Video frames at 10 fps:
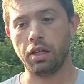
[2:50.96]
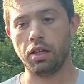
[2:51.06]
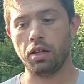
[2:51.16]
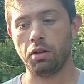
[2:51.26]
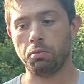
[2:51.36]

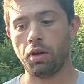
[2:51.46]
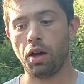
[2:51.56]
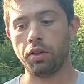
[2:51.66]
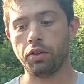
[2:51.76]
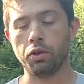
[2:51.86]
um,
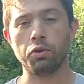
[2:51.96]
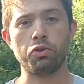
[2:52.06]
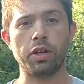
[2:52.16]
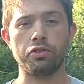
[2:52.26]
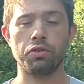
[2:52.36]
on the
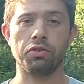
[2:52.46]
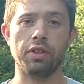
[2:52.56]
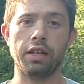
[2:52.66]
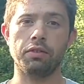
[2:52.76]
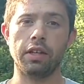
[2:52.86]
nutritional
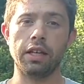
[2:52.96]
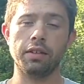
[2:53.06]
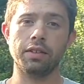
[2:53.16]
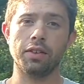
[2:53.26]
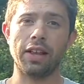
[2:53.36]
sides.
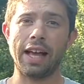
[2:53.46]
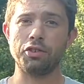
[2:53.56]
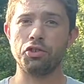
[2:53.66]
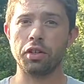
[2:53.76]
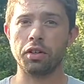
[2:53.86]
And
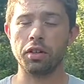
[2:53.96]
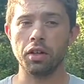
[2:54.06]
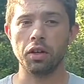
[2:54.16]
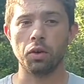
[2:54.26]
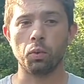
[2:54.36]
last year,
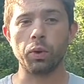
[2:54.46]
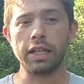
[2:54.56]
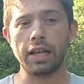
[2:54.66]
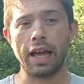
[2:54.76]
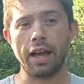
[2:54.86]
we
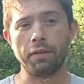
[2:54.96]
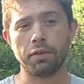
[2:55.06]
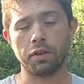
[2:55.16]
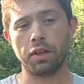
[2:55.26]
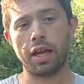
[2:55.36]
didn't have
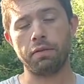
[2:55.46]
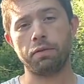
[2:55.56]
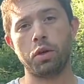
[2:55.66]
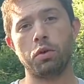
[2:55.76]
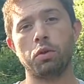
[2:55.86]
the late
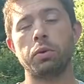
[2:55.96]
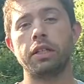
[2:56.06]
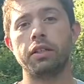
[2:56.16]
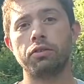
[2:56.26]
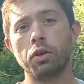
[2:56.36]
flow that we
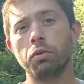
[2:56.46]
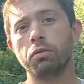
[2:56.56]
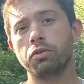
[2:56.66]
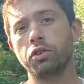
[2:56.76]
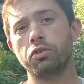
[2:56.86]
did. So
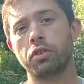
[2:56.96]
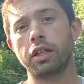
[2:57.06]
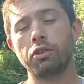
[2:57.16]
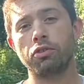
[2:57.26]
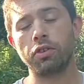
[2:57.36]
just
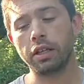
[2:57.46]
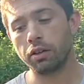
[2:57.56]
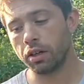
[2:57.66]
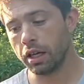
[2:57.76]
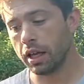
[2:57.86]

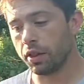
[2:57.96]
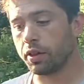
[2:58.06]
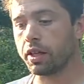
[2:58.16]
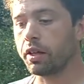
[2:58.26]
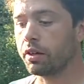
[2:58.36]
consider
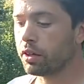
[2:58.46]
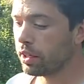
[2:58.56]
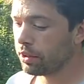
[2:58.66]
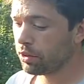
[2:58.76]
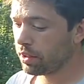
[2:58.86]
the year
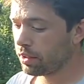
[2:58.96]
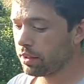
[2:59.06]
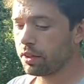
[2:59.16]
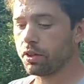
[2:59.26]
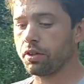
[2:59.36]
and
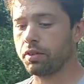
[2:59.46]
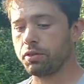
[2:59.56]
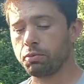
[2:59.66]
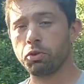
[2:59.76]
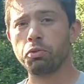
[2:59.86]

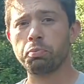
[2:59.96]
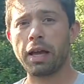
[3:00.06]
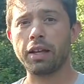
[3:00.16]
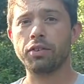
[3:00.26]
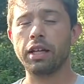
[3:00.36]
just
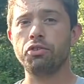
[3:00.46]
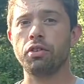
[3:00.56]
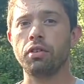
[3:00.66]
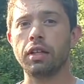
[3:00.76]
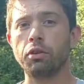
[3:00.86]
pay attention.
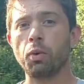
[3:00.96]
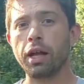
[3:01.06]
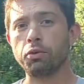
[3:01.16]
And that's why